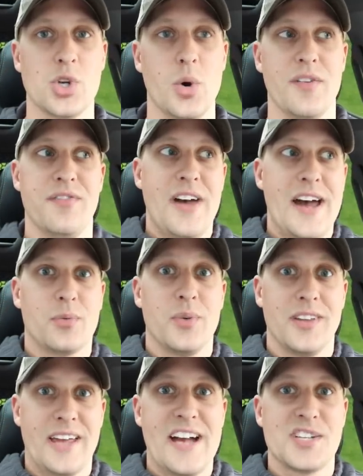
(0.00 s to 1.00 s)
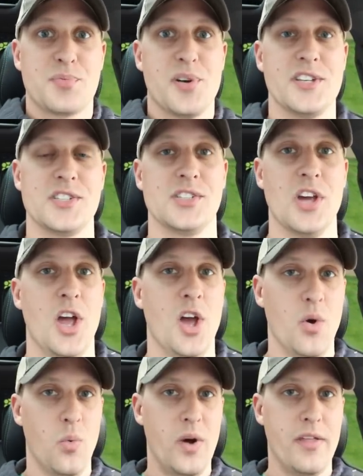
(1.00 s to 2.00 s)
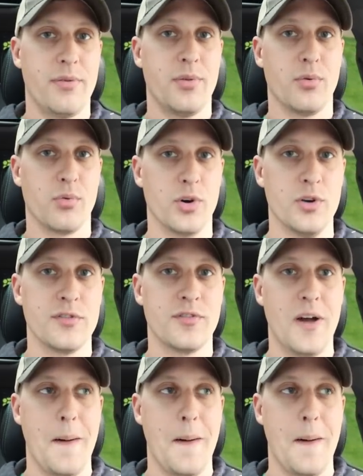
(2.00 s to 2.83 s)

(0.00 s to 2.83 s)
So in fact, when the gas prices went through the roof,